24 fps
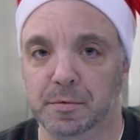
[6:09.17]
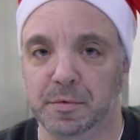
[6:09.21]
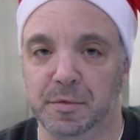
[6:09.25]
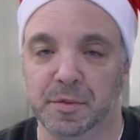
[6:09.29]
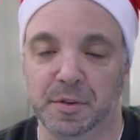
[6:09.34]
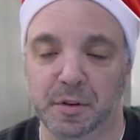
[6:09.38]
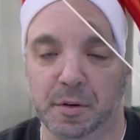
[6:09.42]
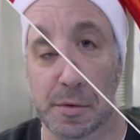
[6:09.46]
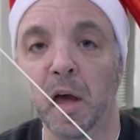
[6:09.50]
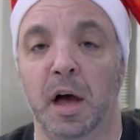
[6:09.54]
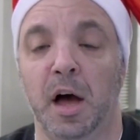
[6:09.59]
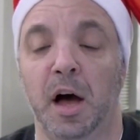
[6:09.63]

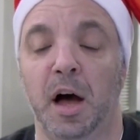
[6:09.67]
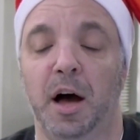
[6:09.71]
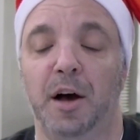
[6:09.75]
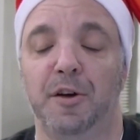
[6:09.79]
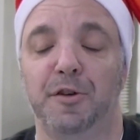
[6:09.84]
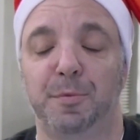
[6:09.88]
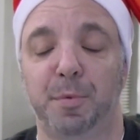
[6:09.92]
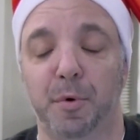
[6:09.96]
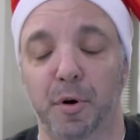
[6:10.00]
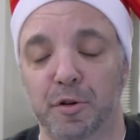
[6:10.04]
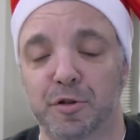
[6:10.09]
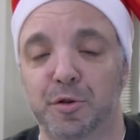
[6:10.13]
So, I
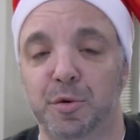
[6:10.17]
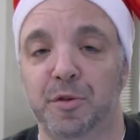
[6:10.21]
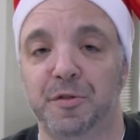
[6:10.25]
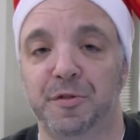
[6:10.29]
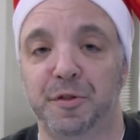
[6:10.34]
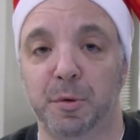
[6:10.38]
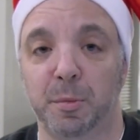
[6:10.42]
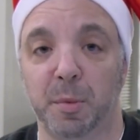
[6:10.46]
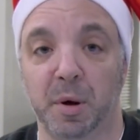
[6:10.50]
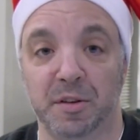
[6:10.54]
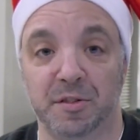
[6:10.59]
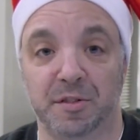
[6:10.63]
spoke to you a
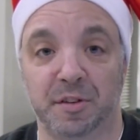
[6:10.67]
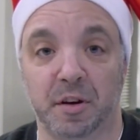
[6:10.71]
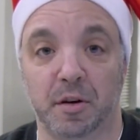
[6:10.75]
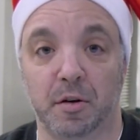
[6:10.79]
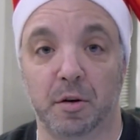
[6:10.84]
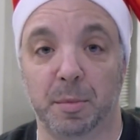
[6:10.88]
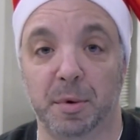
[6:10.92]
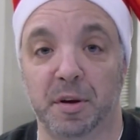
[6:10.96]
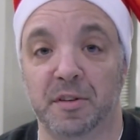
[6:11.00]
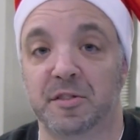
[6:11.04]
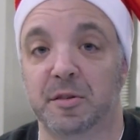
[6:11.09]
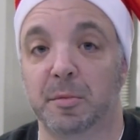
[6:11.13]
few months ago
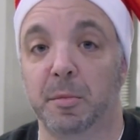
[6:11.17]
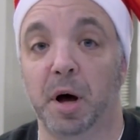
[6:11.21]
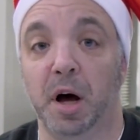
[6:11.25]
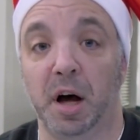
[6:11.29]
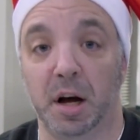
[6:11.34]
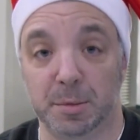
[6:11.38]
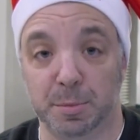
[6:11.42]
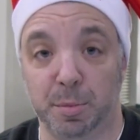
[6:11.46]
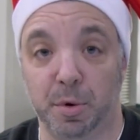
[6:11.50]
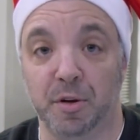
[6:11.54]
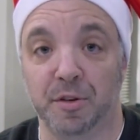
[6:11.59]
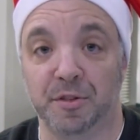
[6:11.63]
about some
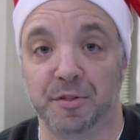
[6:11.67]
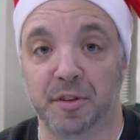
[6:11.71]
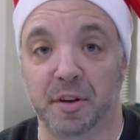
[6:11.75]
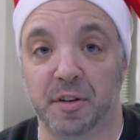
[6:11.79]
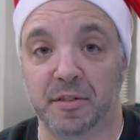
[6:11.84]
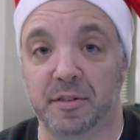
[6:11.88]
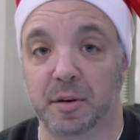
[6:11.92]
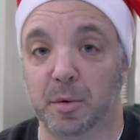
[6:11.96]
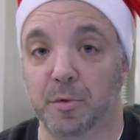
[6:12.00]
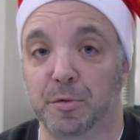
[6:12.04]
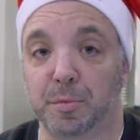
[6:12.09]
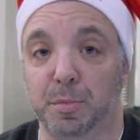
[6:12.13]
oddball
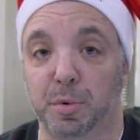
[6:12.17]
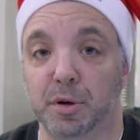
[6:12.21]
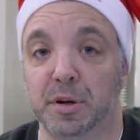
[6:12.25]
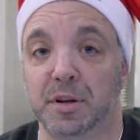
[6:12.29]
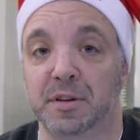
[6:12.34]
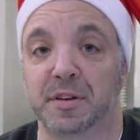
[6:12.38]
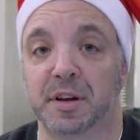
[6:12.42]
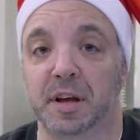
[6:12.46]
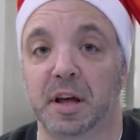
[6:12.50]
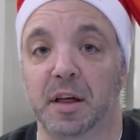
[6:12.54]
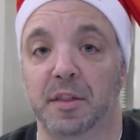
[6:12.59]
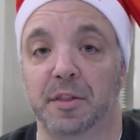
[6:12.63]
sets I was putting
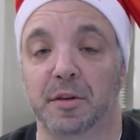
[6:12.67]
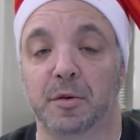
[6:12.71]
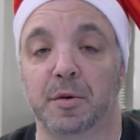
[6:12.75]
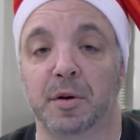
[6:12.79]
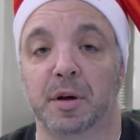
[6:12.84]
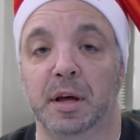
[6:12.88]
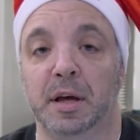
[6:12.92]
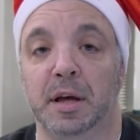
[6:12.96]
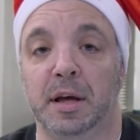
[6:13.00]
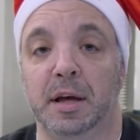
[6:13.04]
together